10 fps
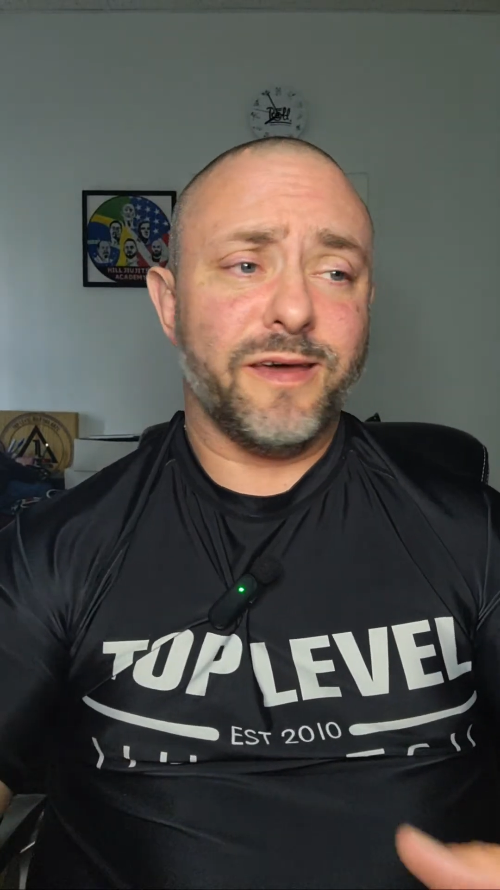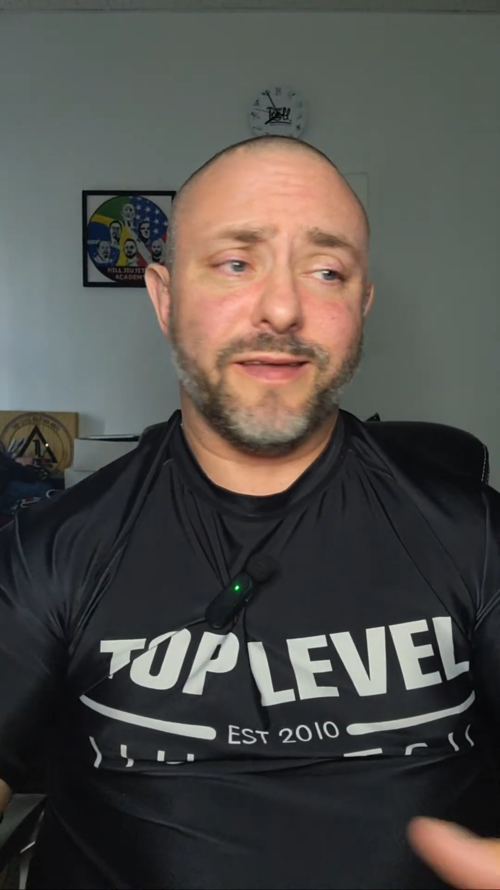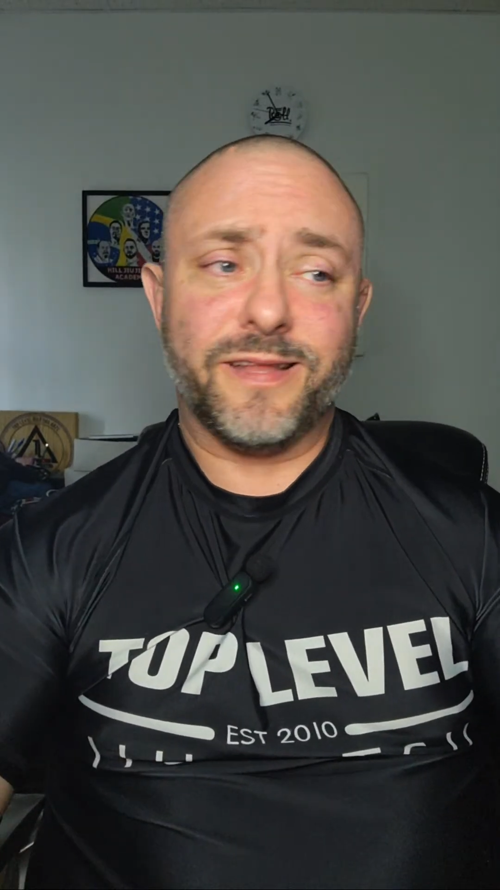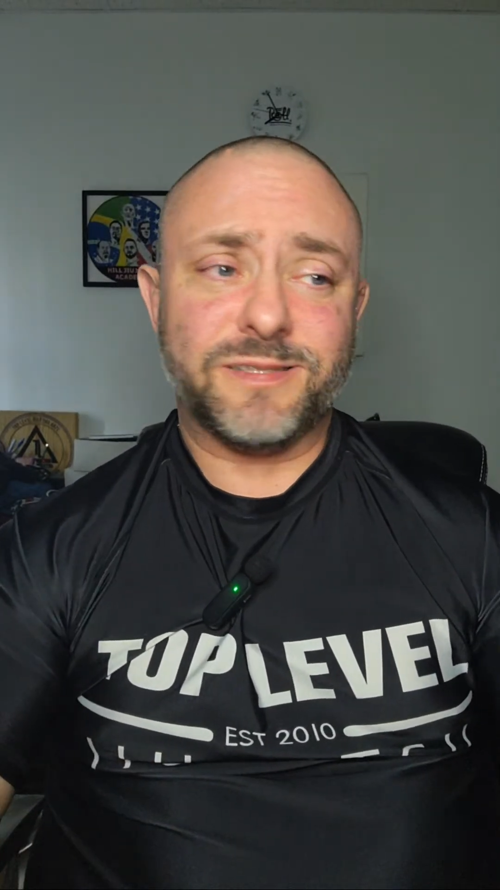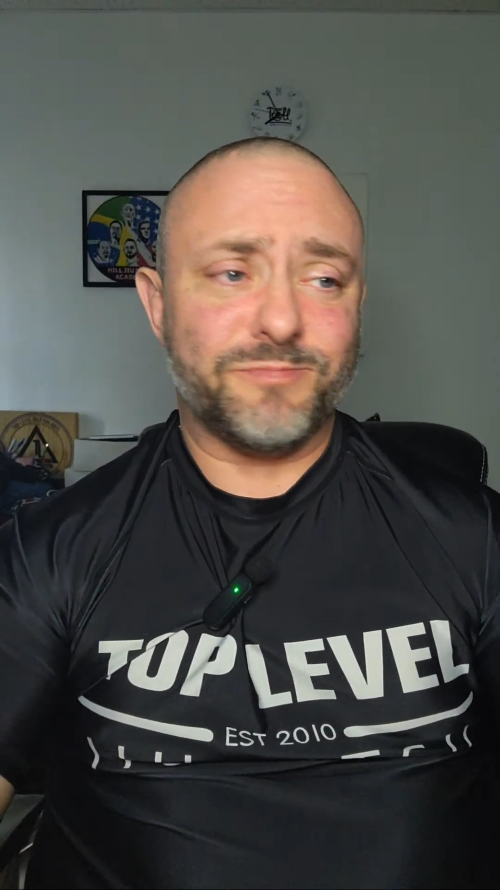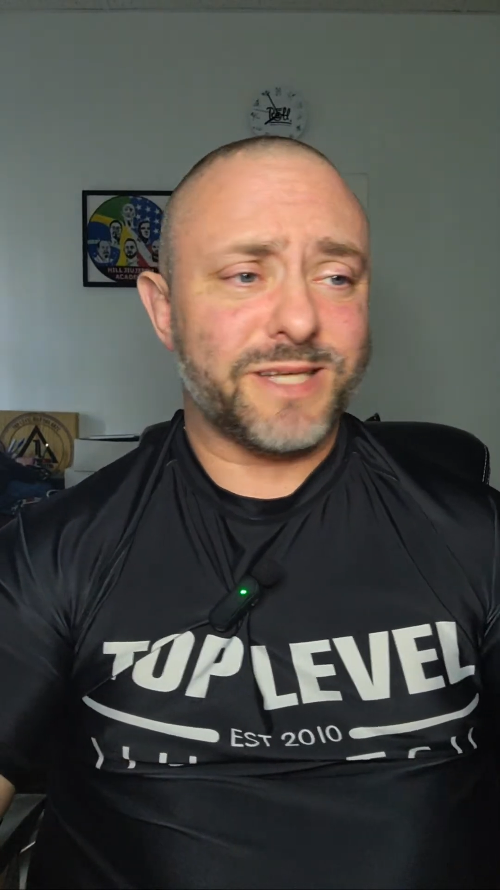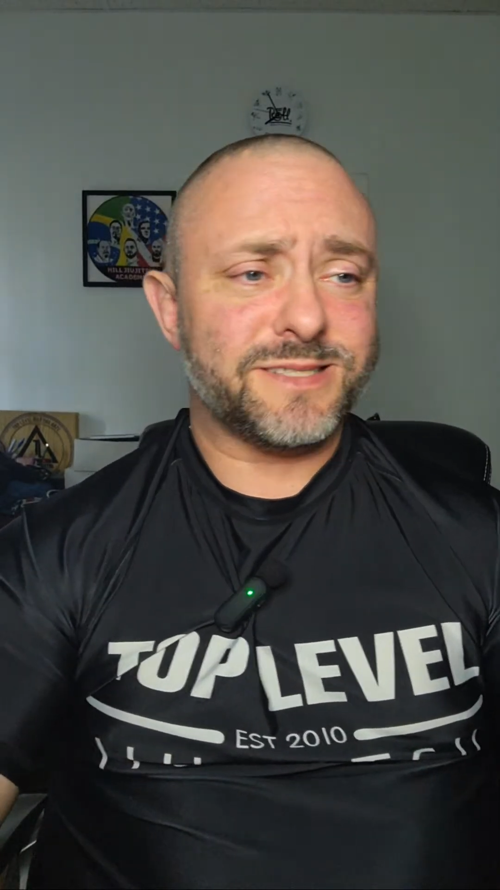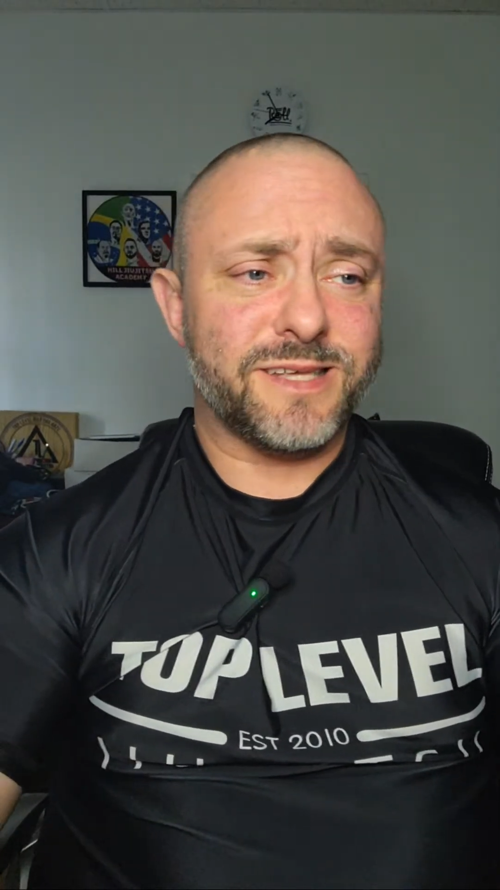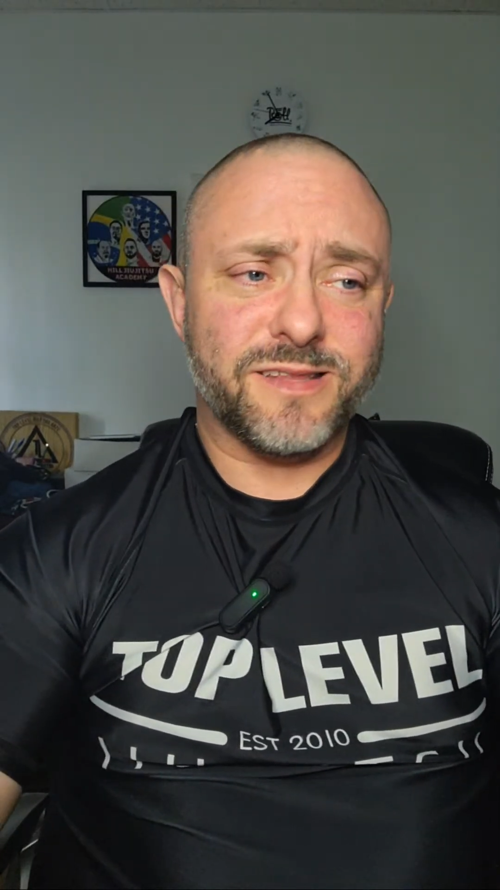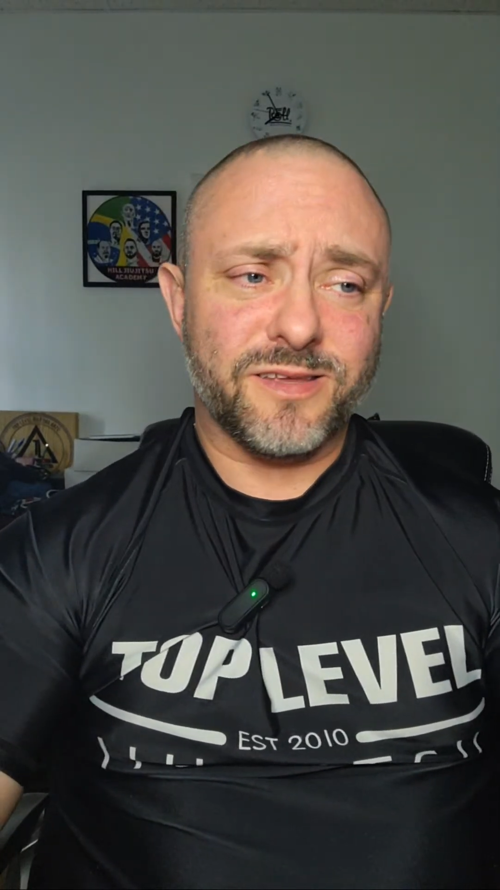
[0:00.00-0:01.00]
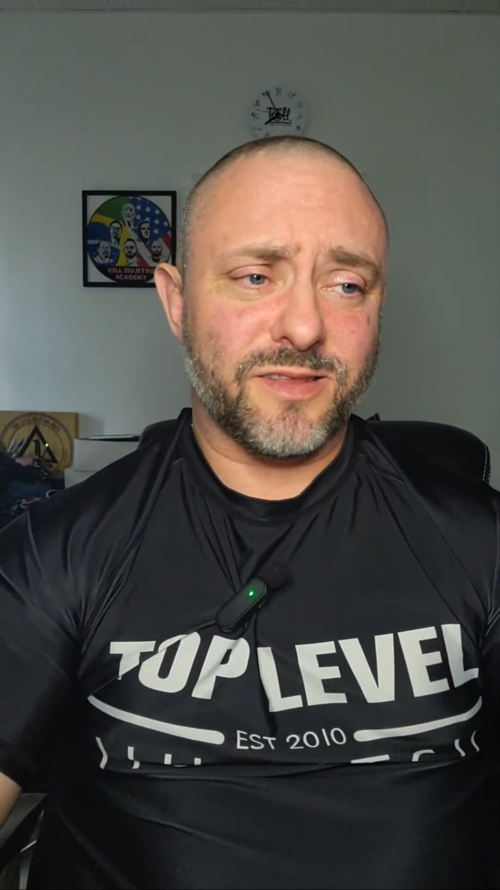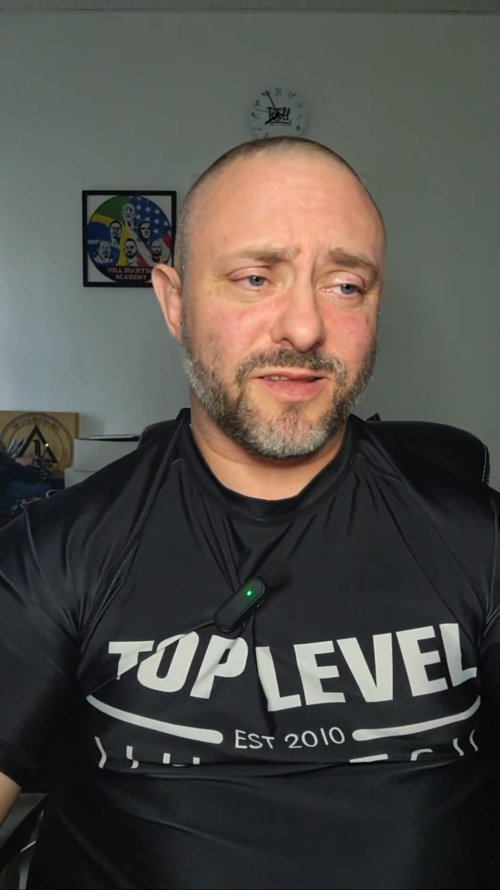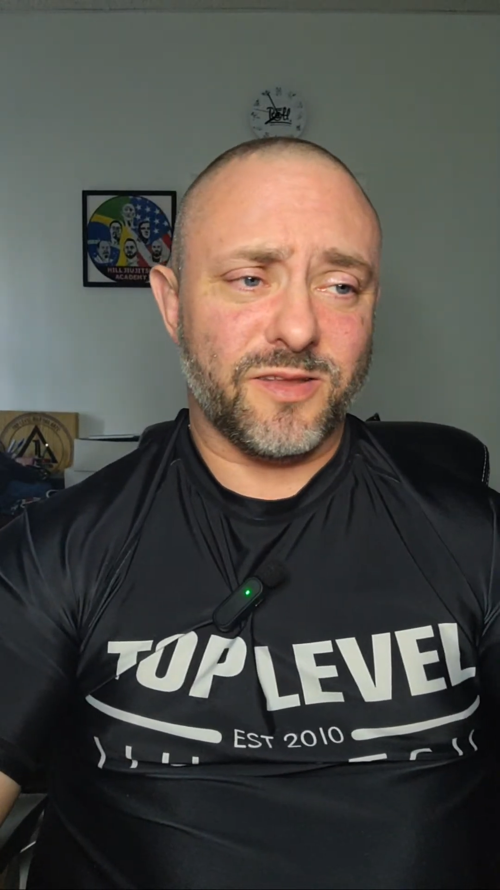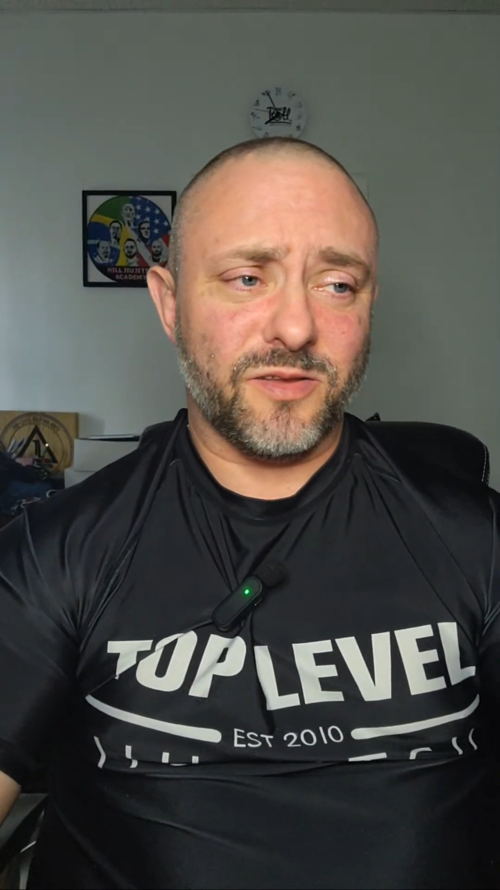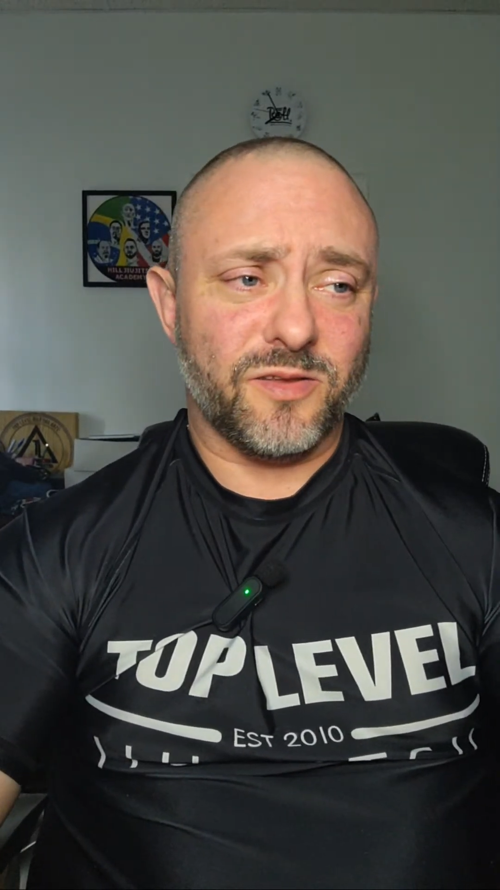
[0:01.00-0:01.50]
And that's the best thing that